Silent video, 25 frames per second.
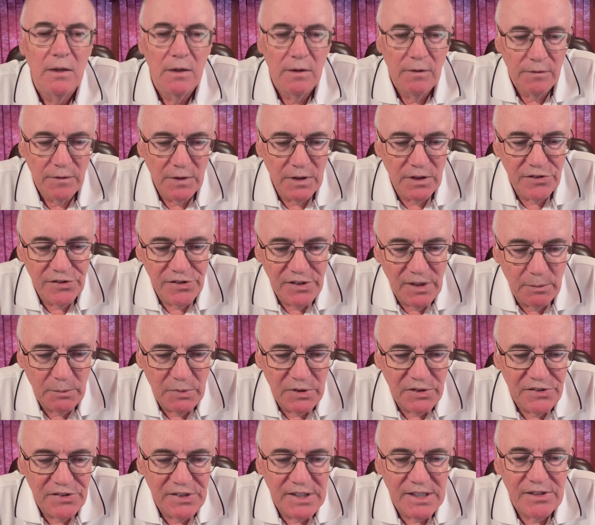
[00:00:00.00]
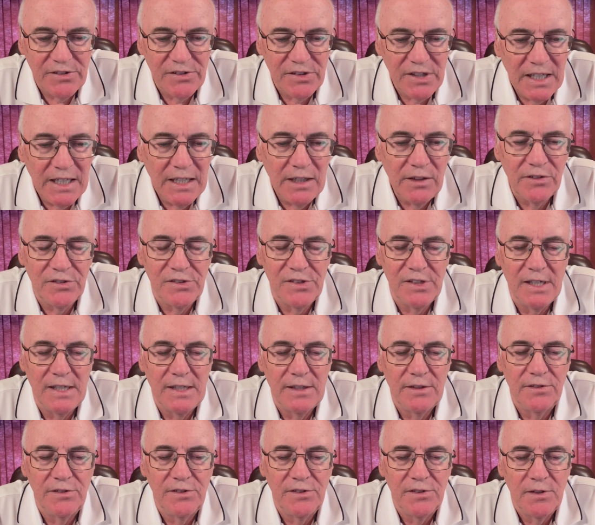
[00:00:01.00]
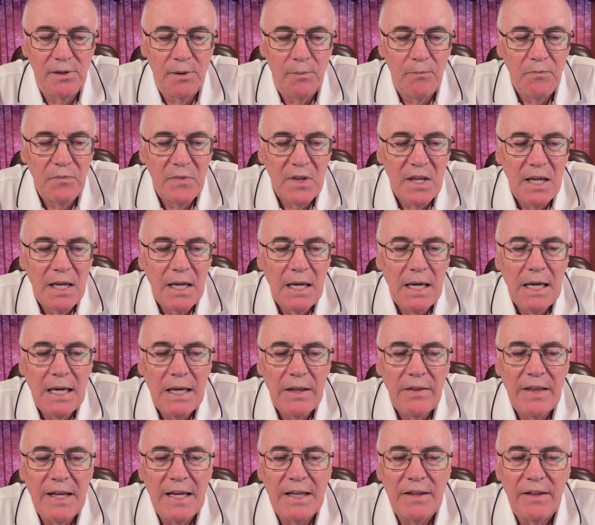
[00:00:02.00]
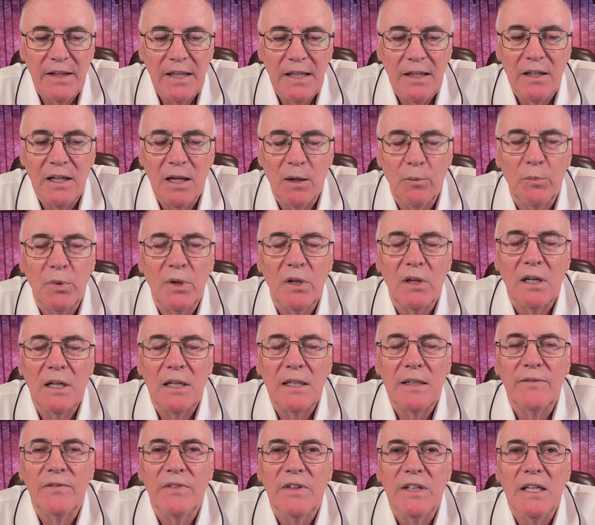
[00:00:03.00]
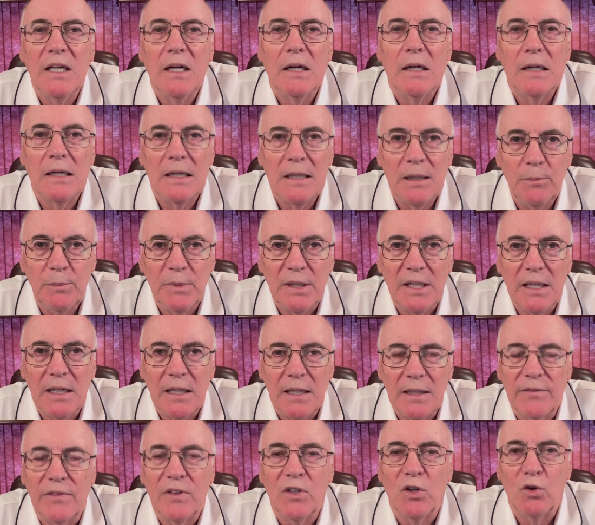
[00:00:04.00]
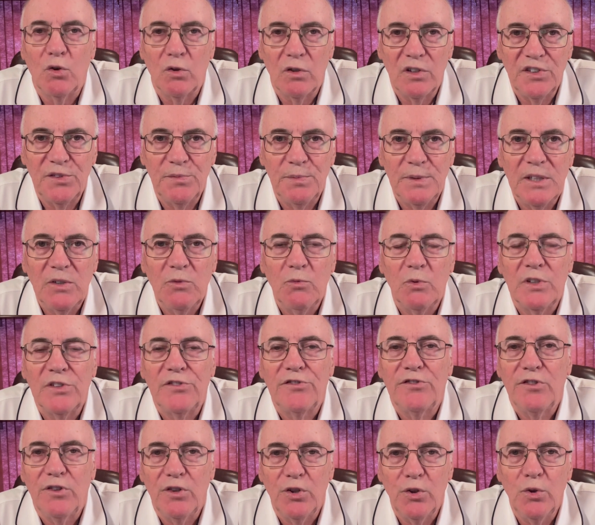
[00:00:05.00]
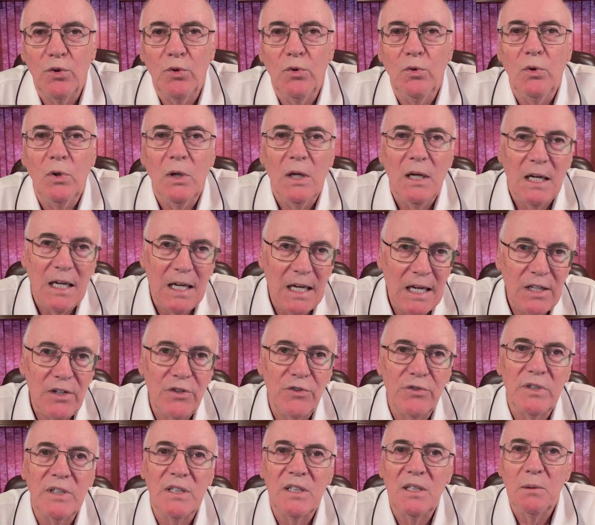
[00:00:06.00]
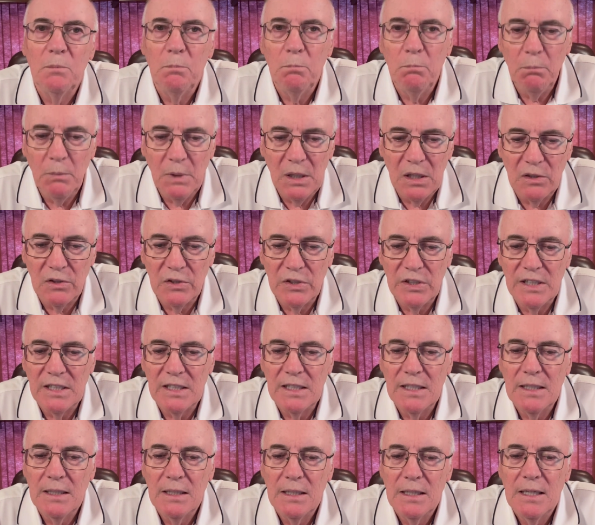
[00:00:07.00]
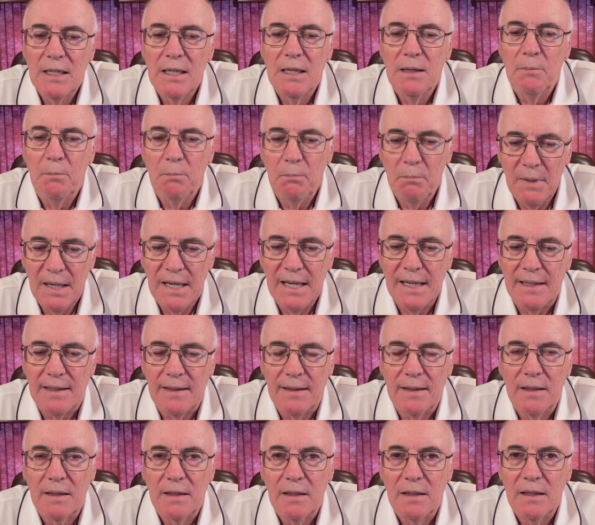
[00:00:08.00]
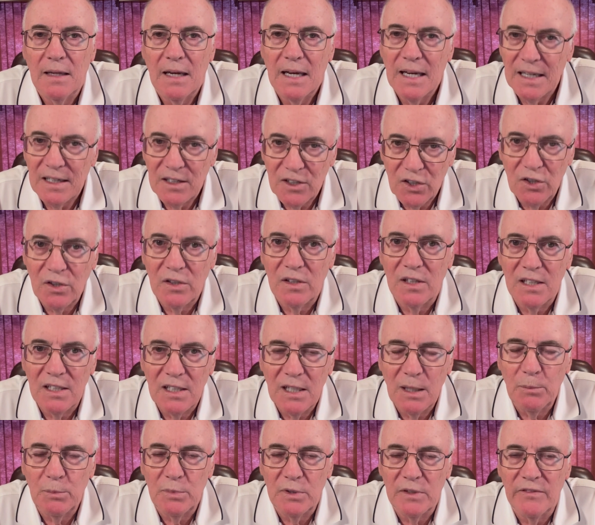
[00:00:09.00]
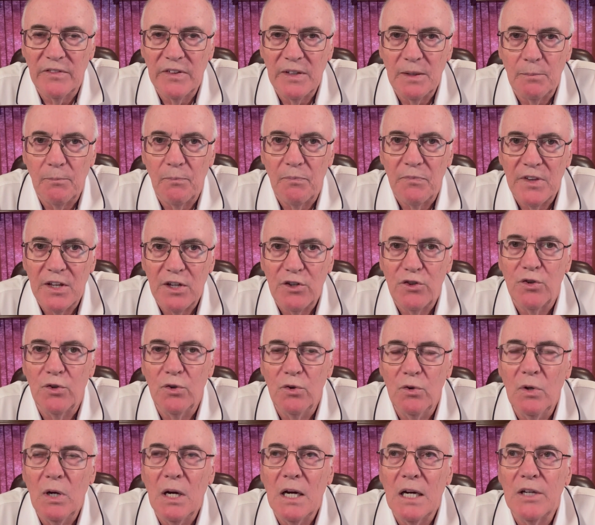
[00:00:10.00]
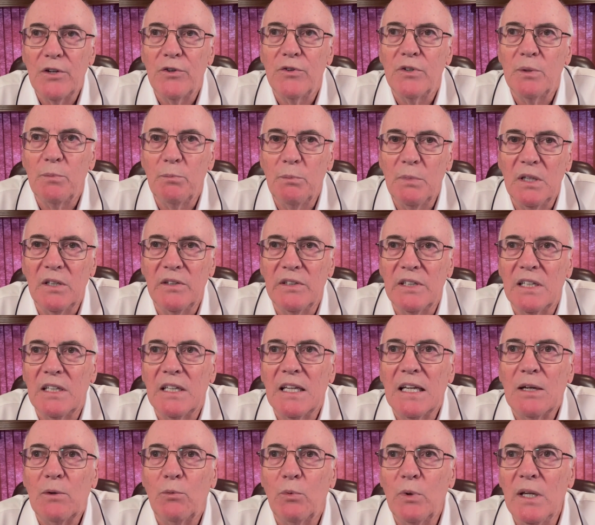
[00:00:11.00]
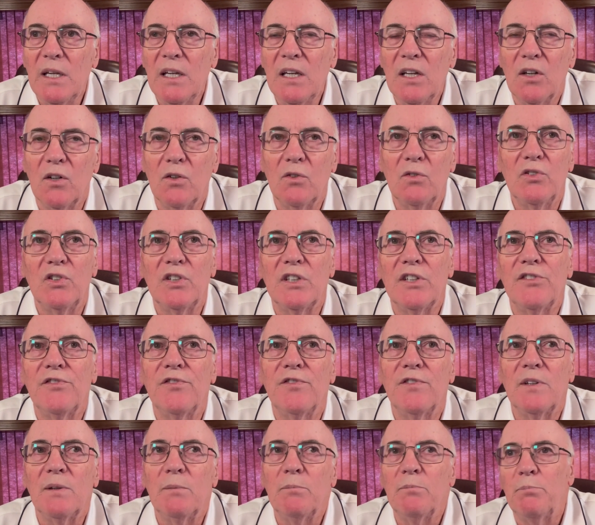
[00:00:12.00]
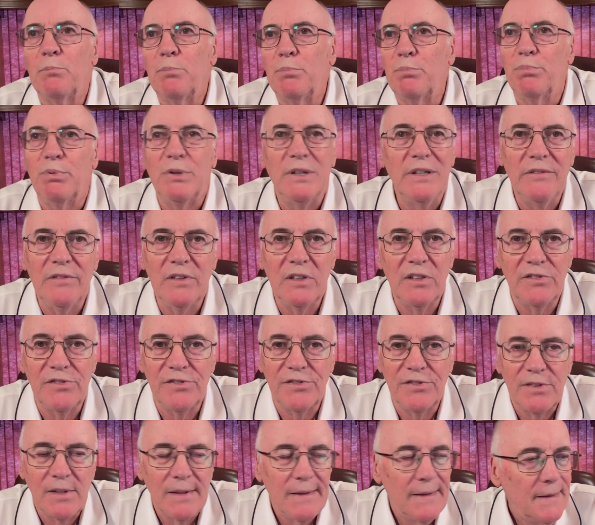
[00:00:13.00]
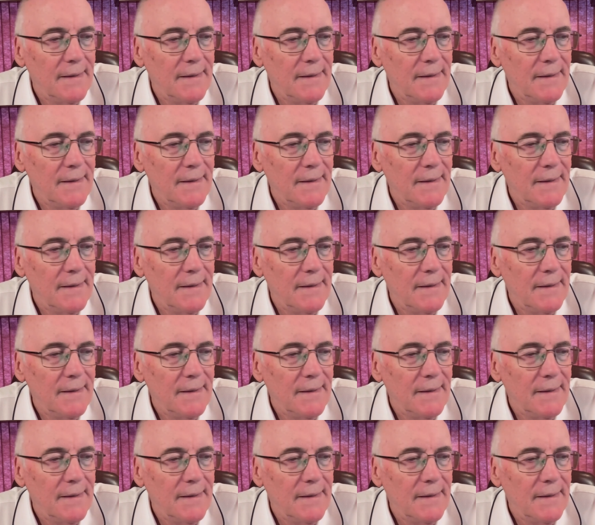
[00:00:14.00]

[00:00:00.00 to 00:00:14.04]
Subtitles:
Verse number 16 says that the number of the army of the horsemen was 200 million men. I heard the number of them, 200 million. Now, we know just from previous